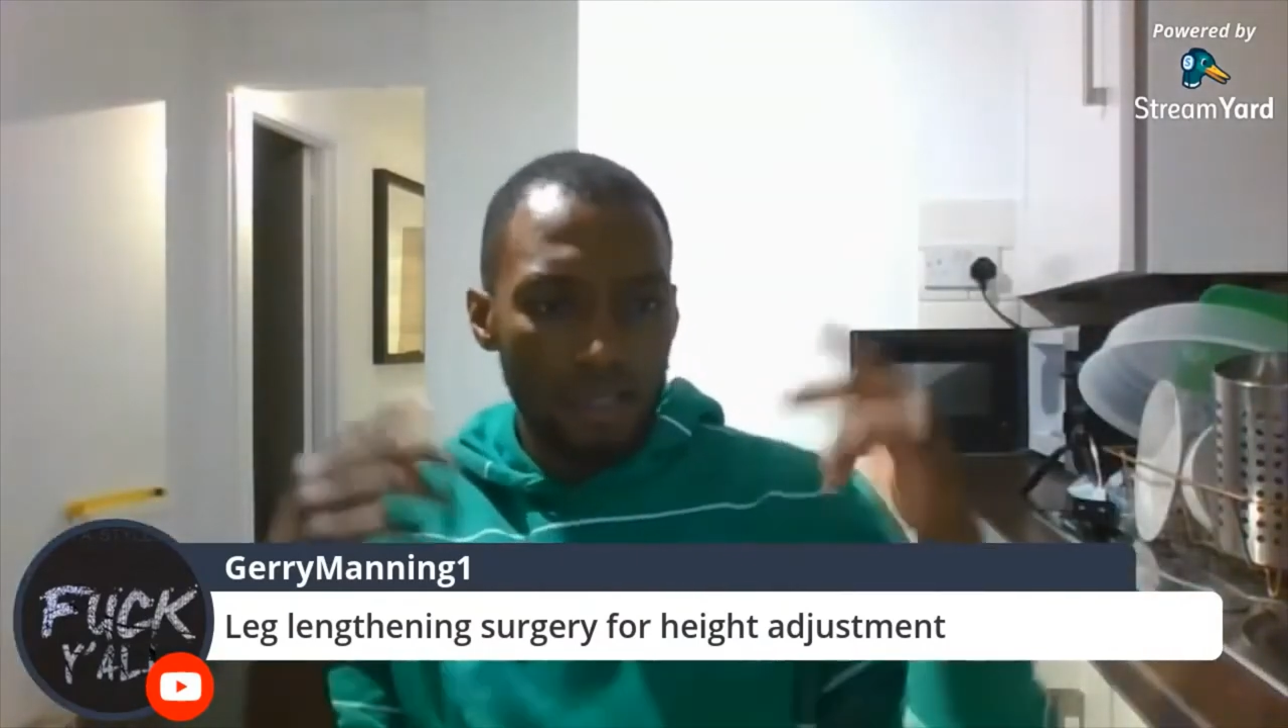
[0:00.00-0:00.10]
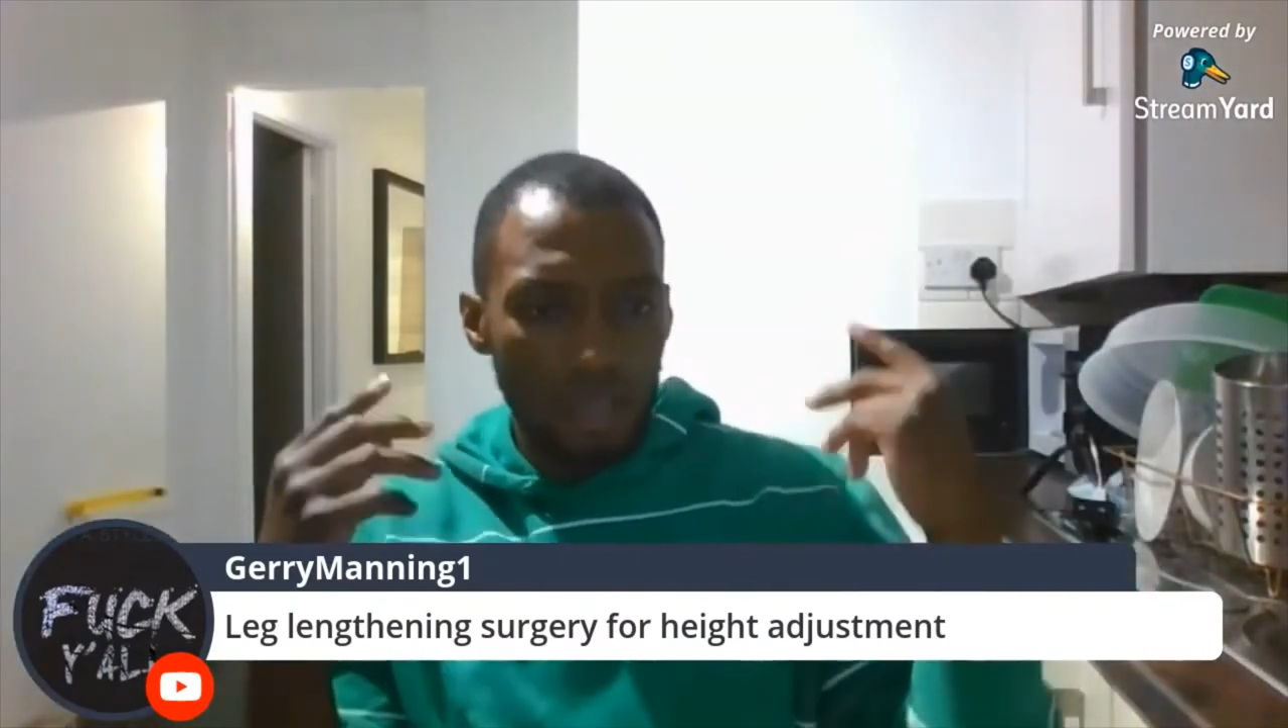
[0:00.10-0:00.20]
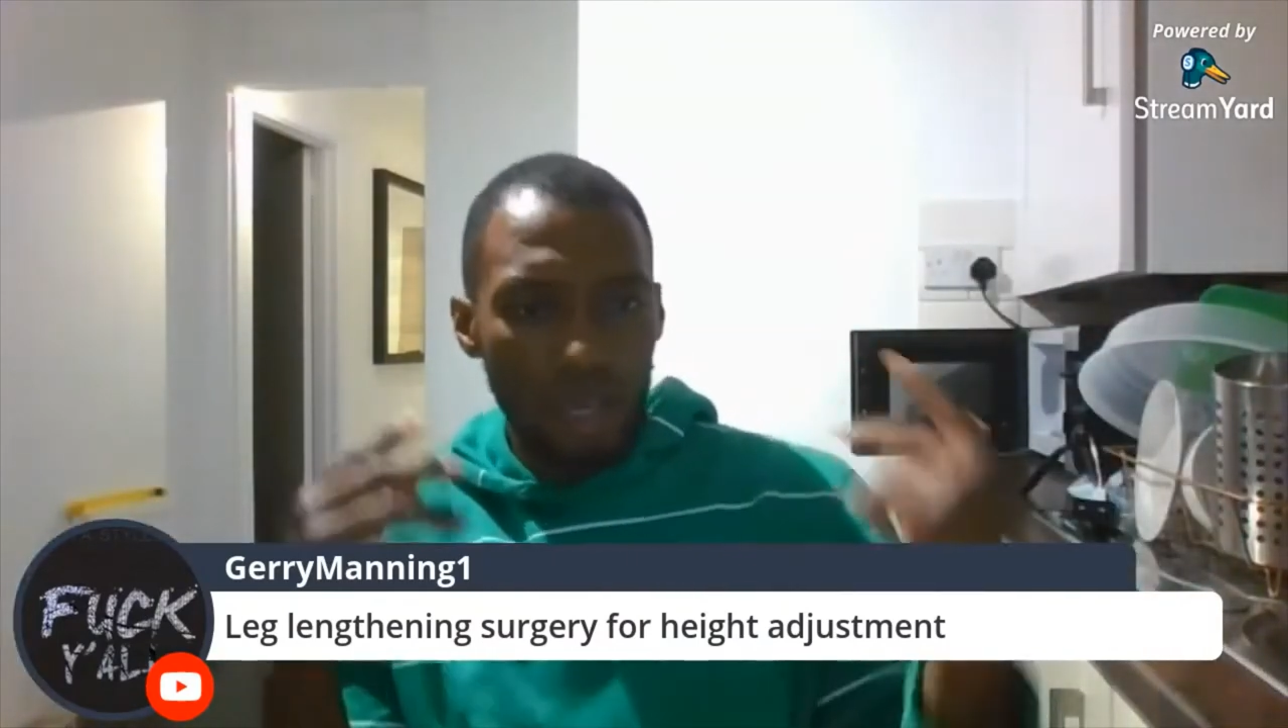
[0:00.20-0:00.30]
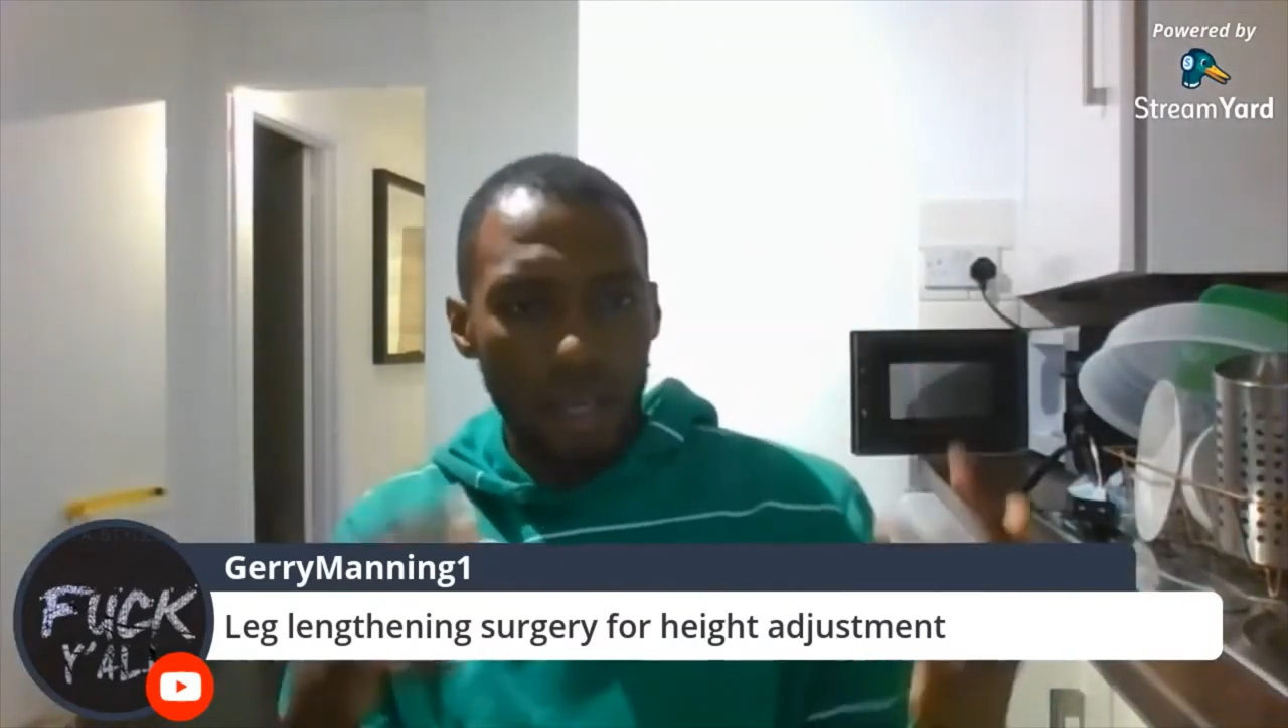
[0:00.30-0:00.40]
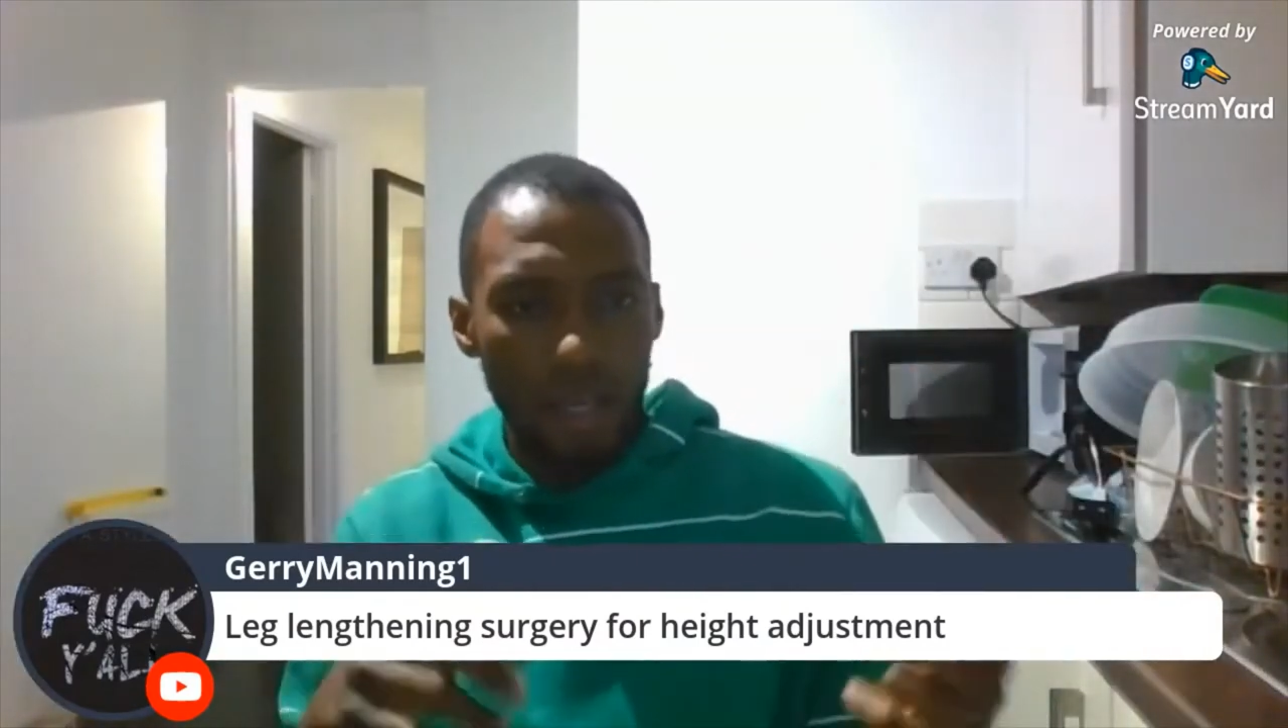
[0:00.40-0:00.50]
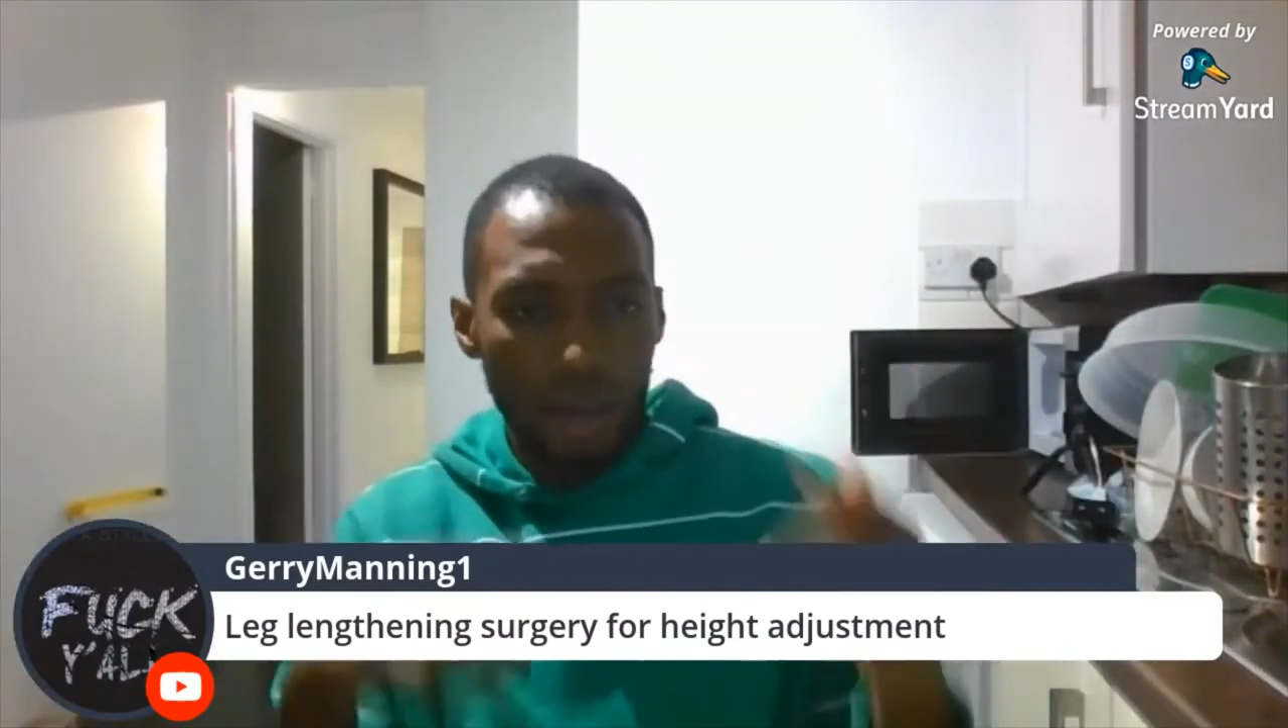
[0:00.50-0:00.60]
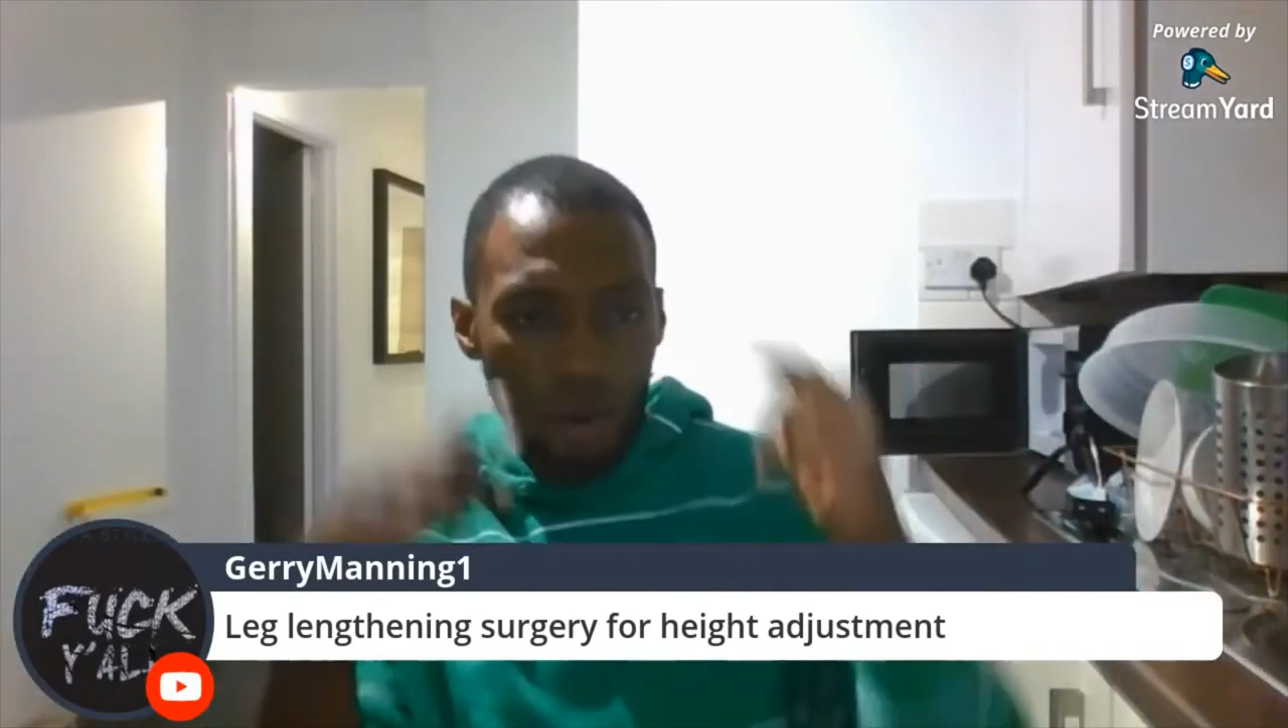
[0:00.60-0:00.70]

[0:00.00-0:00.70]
and yeah,